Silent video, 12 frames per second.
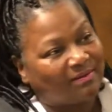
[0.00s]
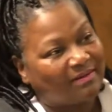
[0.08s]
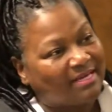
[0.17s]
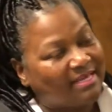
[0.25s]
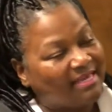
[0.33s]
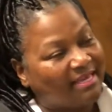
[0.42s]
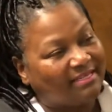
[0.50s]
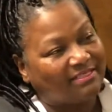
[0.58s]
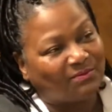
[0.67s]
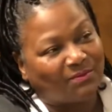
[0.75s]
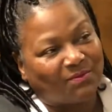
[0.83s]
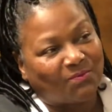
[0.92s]

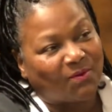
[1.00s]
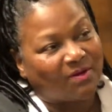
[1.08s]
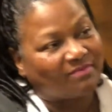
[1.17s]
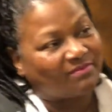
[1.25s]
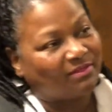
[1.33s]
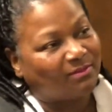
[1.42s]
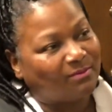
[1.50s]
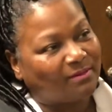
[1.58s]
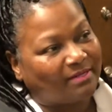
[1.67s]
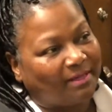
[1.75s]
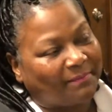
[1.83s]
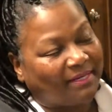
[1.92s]
and doing the work of the
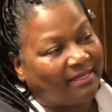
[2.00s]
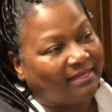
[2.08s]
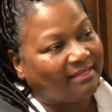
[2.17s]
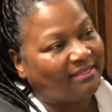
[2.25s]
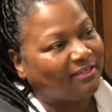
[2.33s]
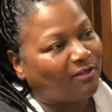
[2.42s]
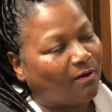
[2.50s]
Lord. I mean,